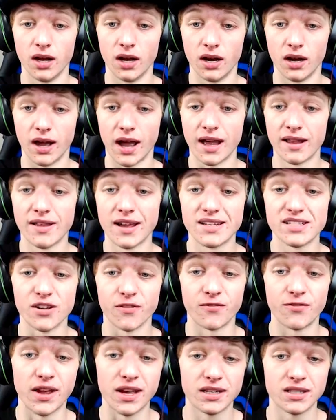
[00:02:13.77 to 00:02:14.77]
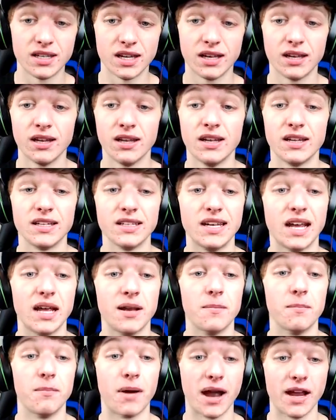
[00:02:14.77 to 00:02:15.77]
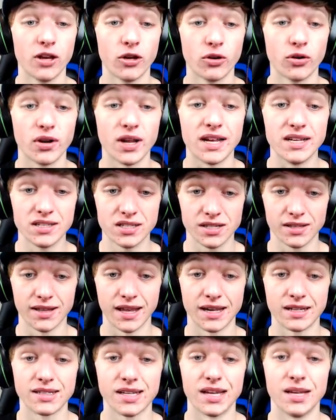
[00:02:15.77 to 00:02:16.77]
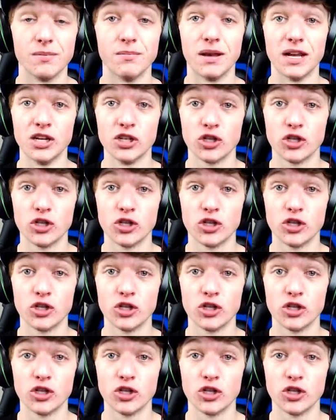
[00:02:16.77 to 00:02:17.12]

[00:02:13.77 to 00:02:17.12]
allies affected gain minor intellect and